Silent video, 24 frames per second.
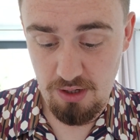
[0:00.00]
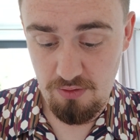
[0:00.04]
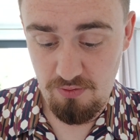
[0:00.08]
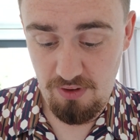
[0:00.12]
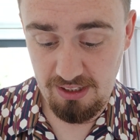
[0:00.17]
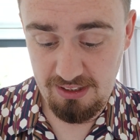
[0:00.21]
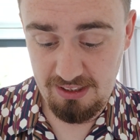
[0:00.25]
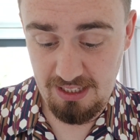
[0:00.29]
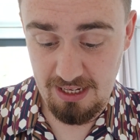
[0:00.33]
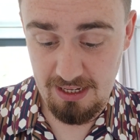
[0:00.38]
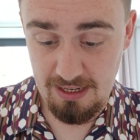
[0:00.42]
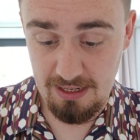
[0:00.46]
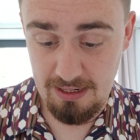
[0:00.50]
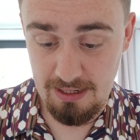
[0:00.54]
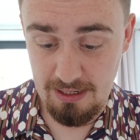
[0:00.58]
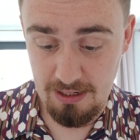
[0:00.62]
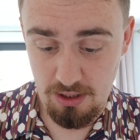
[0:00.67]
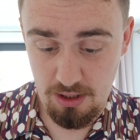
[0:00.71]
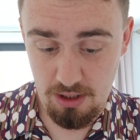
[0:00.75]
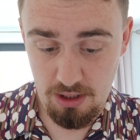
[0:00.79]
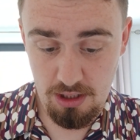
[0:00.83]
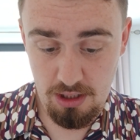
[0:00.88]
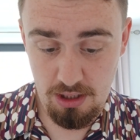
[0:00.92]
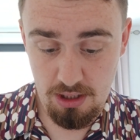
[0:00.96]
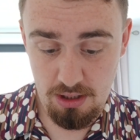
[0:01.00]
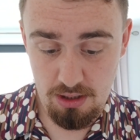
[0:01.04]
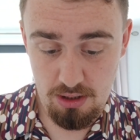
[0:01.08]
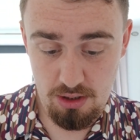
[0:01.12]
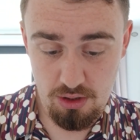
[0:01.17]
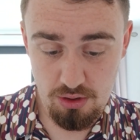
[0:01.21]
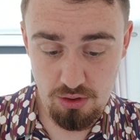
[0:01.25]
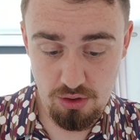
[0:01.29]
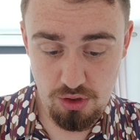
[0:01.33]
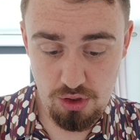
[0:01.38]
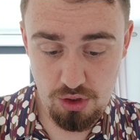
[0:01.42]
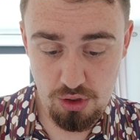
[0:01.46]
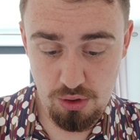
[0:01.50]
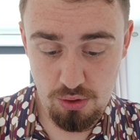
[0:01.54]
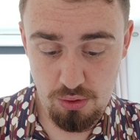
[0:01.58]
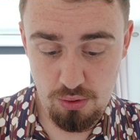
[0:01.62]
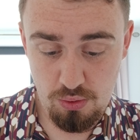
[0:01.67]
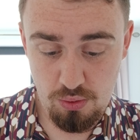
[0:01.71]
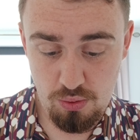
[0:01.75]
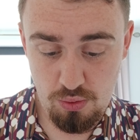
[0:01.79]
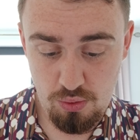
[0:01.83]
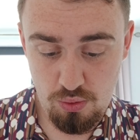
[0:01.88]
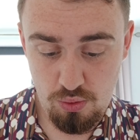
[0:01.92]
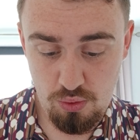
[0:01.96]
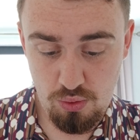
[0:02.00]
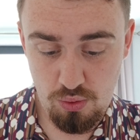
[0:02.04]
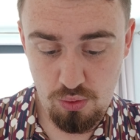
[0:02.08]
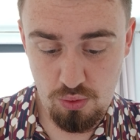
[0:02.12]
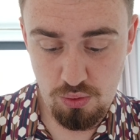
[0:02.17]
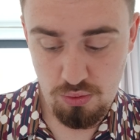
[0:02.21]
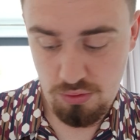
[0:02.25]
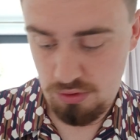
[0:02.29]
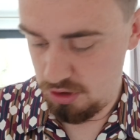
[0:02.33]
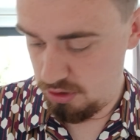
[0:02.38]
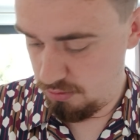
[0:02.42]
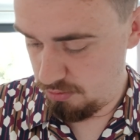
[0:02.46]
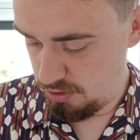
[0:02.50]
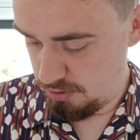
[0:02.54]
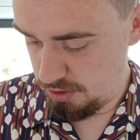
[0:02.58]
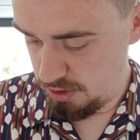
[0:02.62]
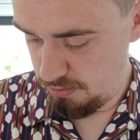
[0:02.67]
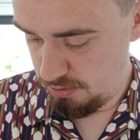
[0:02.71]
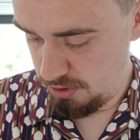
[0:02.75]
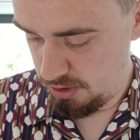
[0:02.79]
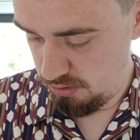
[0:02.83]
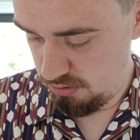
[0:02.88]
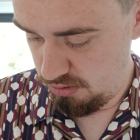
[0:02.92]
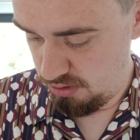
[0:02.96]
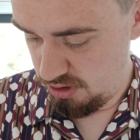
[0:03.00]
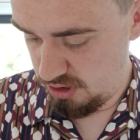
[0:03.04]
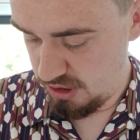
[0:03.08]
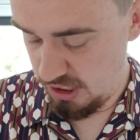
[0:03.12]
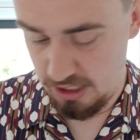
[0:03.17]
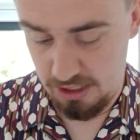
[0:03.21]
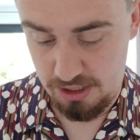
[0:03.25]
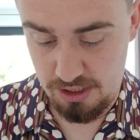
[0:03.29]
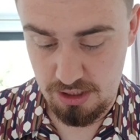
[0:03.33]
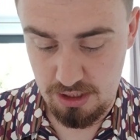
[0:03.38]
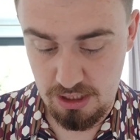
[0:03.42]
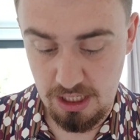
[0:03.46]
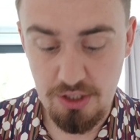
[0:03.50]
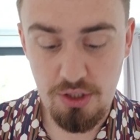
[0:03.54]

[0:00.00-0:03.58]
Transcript: Right then, on to what should we do next?